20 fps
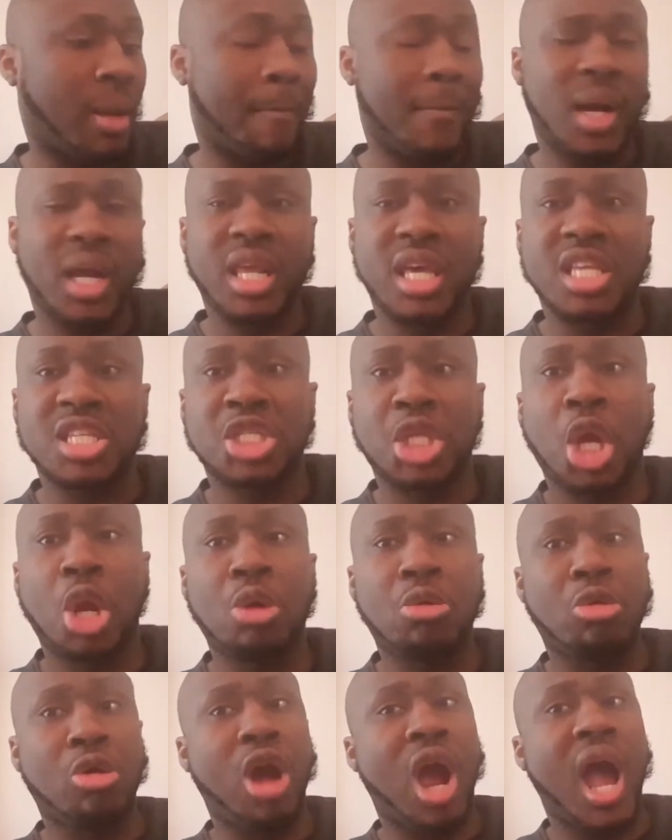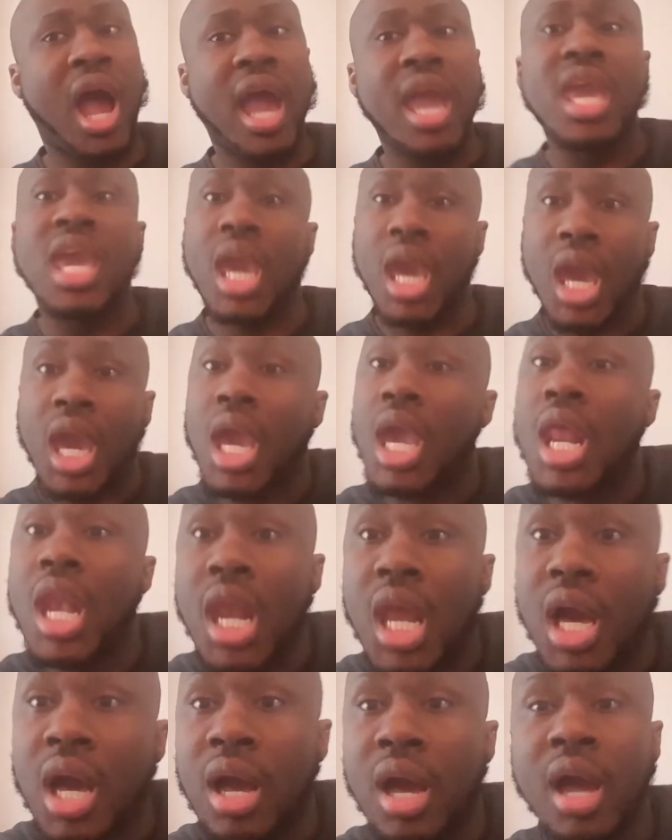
Monie is crying